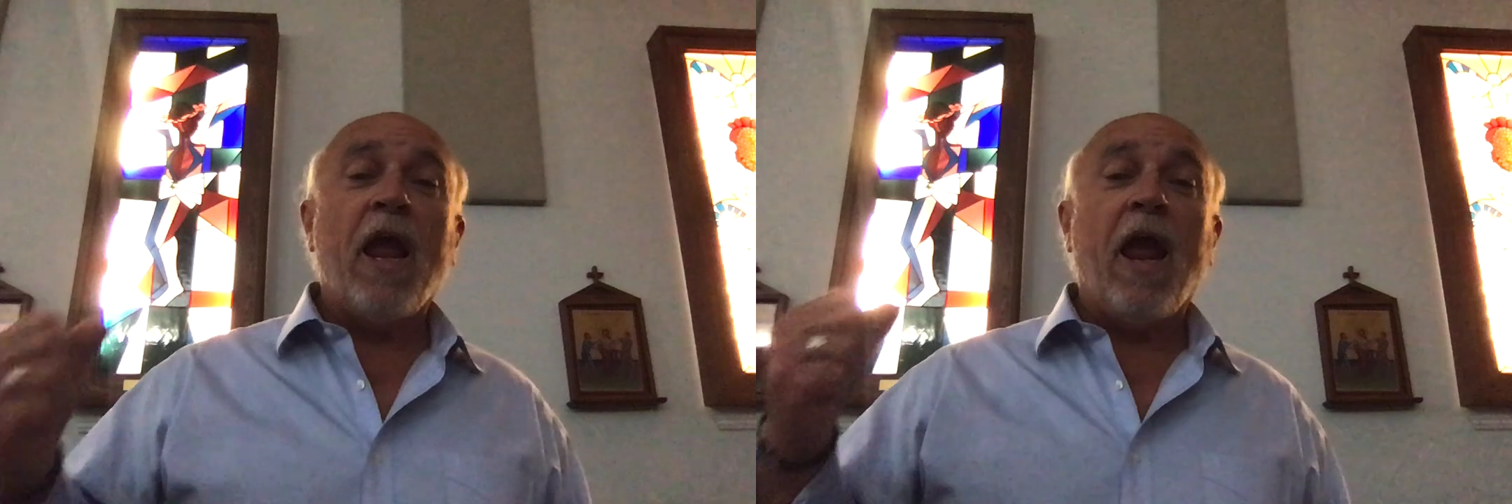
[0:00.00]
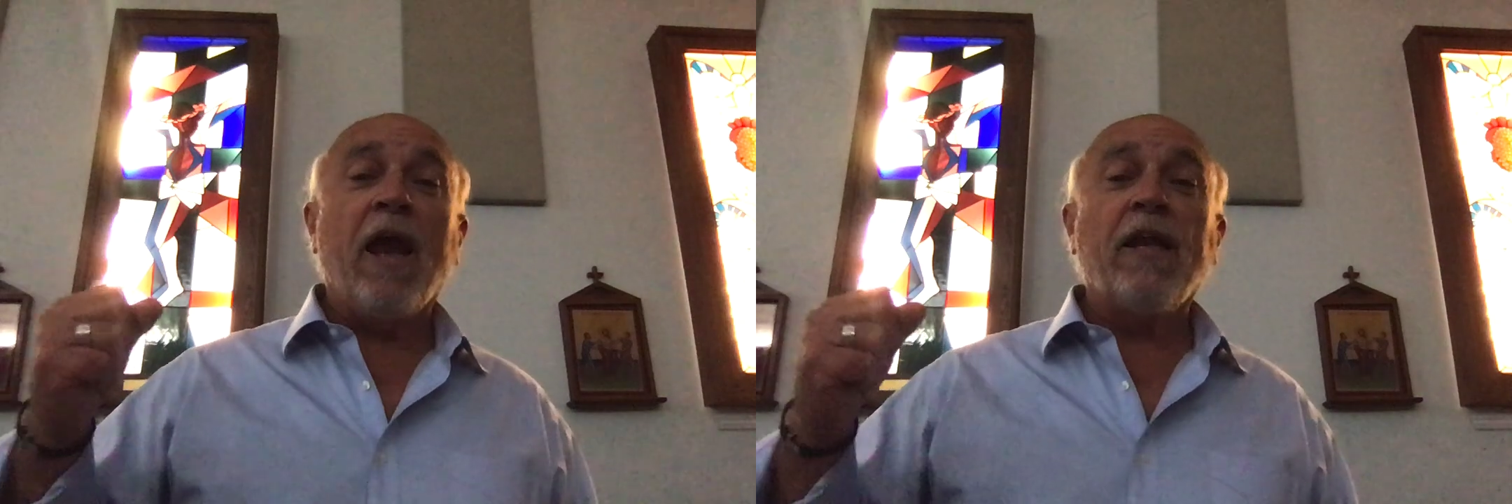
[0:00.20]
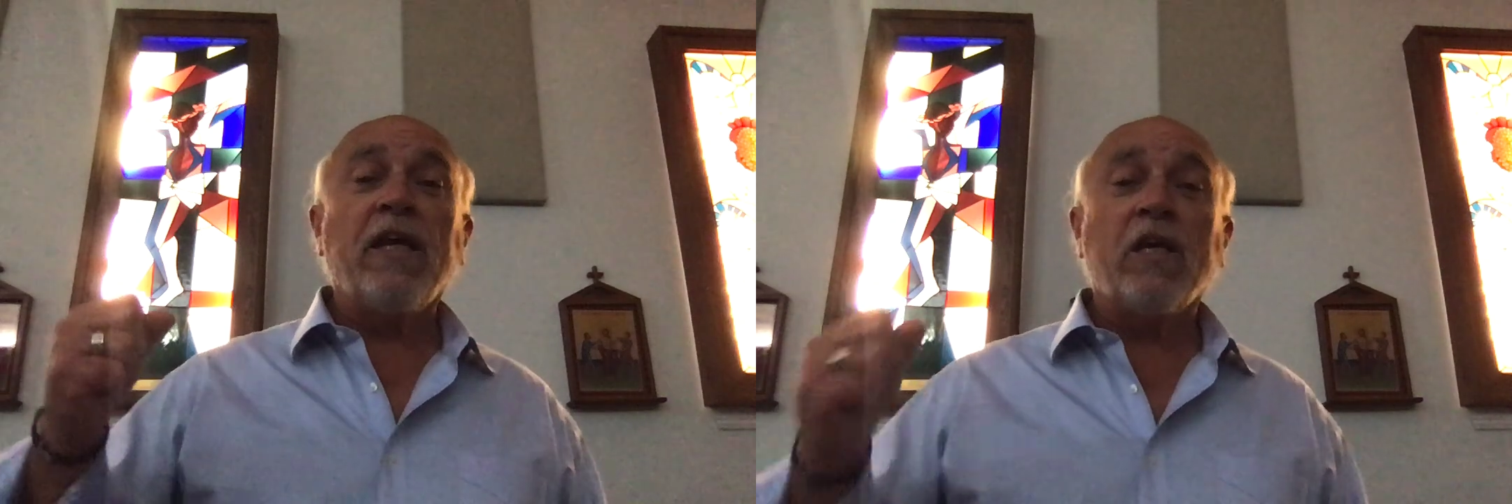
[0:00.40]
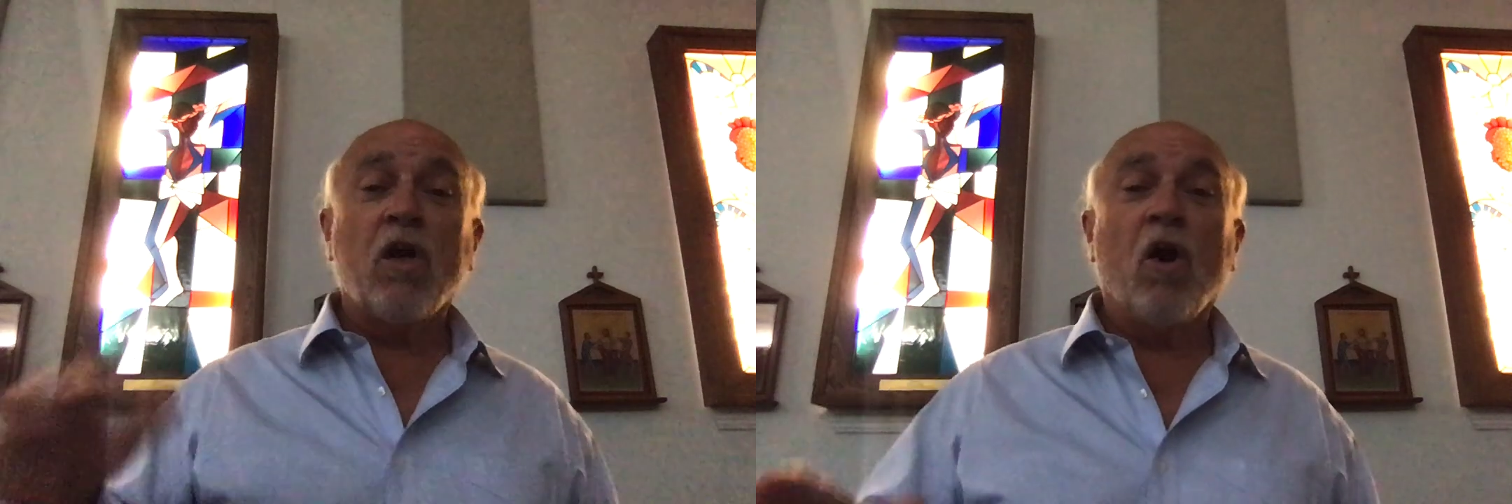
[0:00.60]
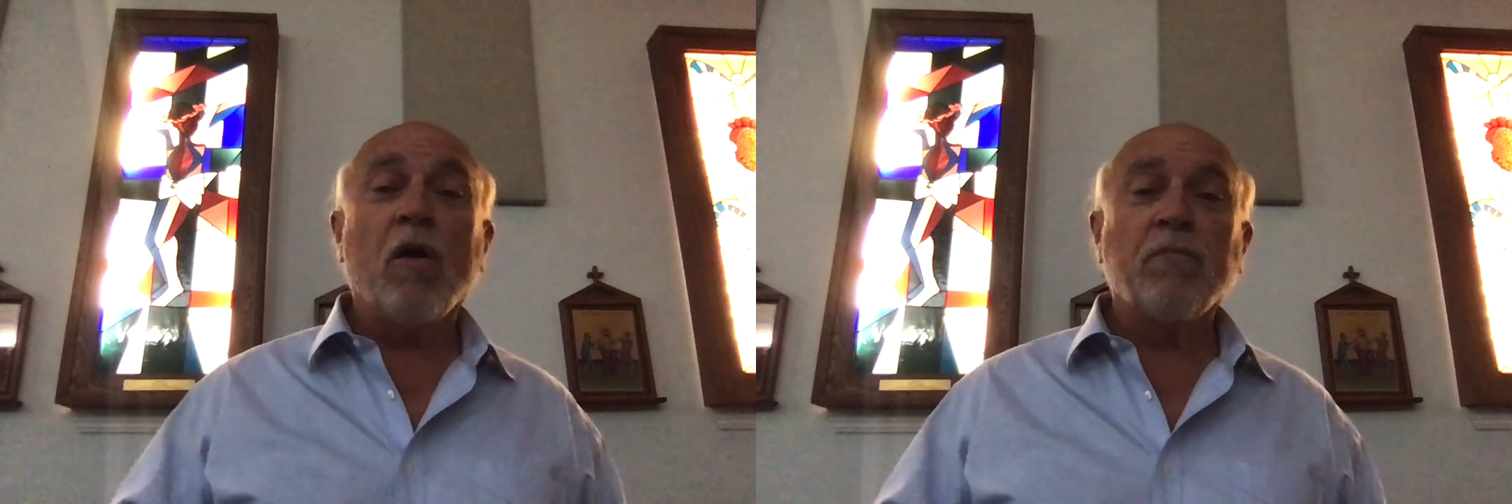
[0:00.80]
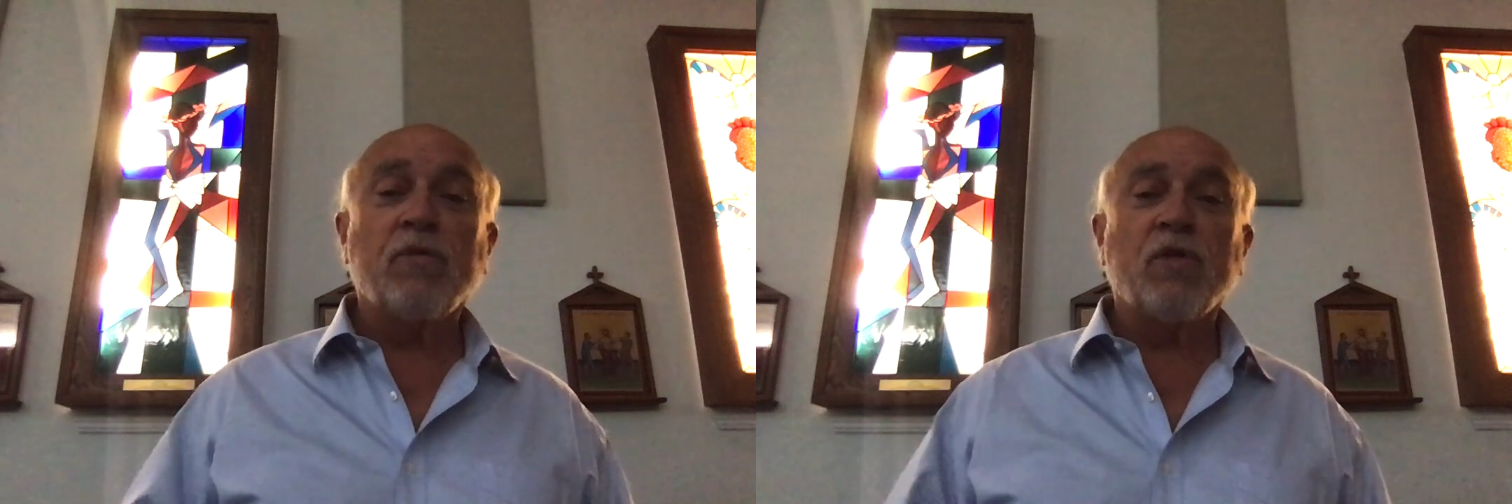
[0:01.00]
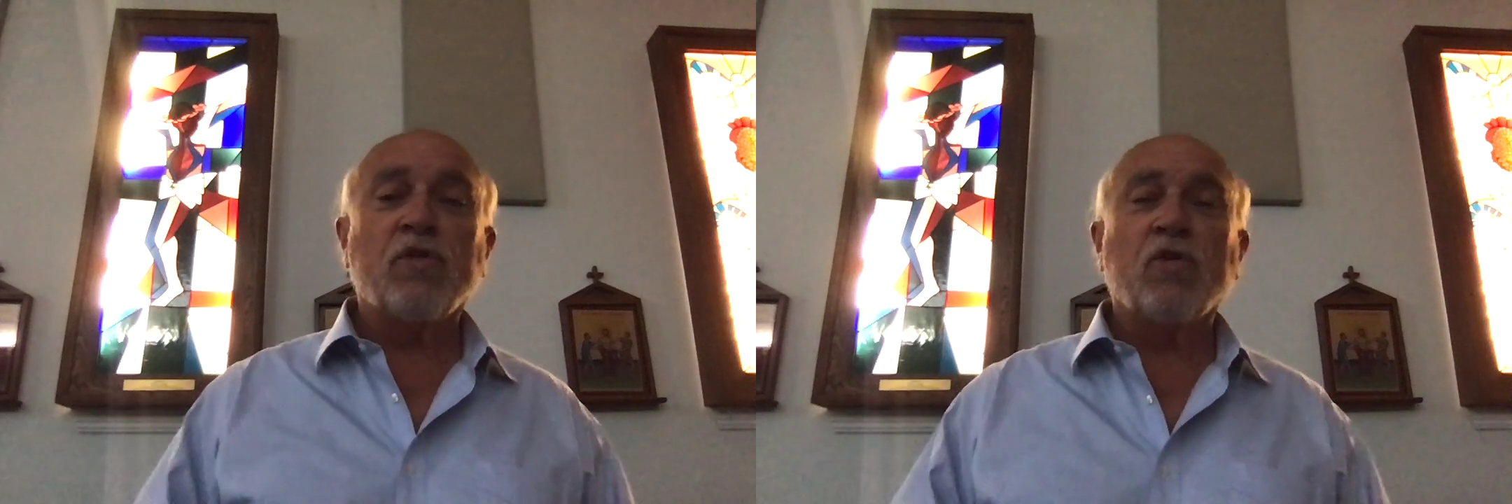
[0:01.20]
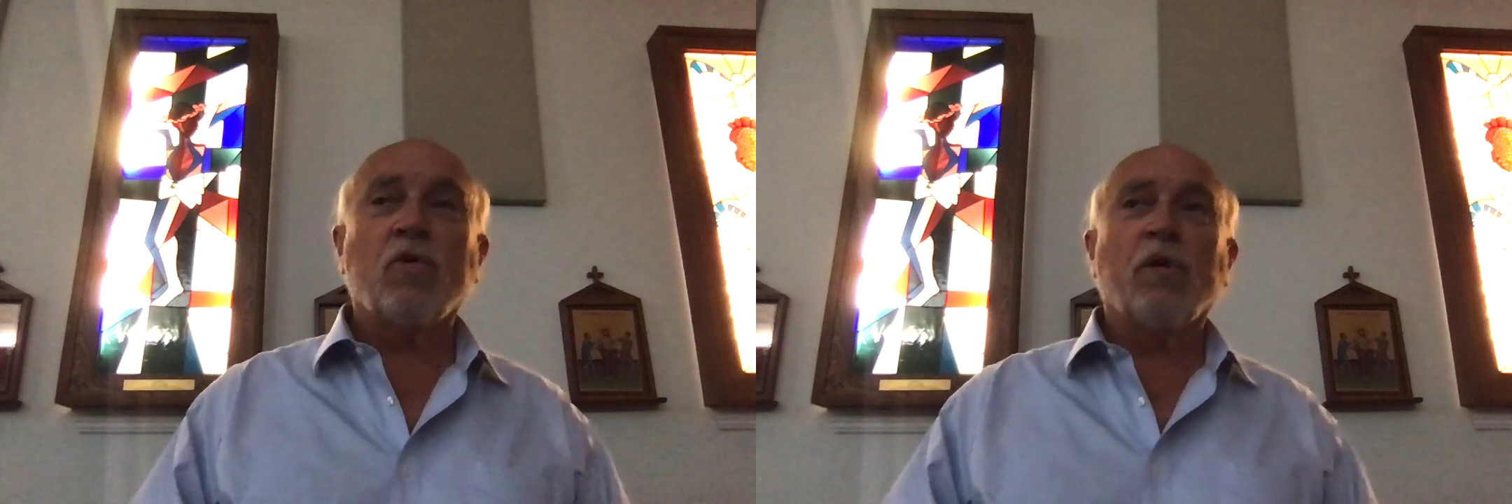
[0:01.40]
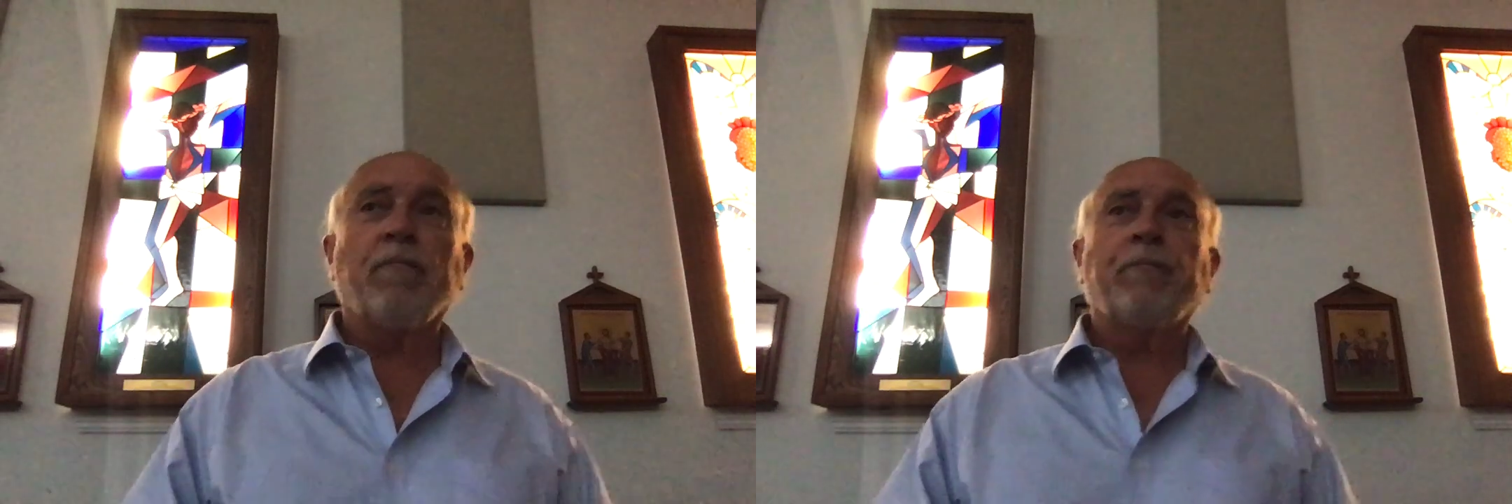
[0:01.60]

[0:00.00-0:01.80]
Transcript: and he calms the storm.